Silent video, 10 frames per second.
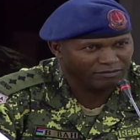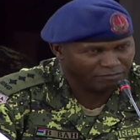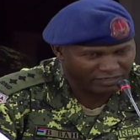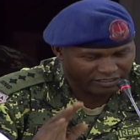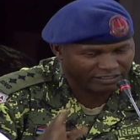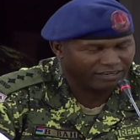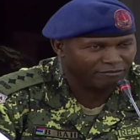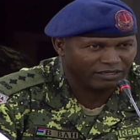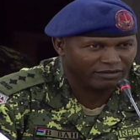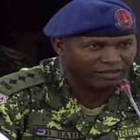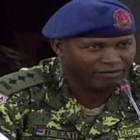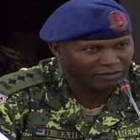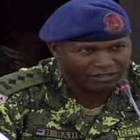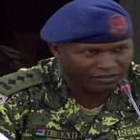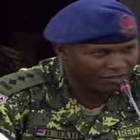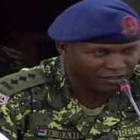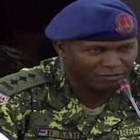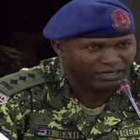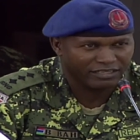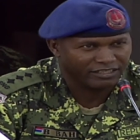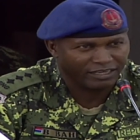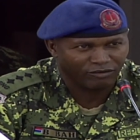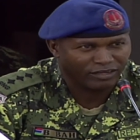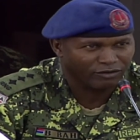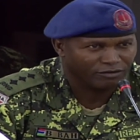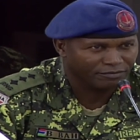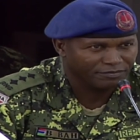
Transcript: places have been smashed down now.